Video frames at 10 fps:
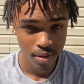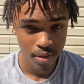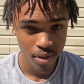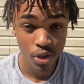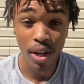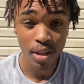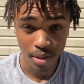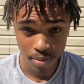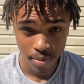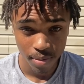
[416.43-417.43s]
Straight
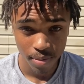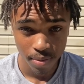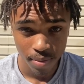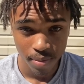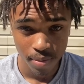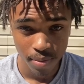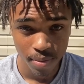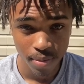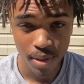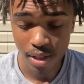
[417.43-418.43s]
up.
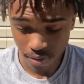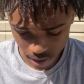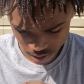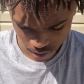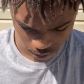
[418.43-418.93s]
That's facts.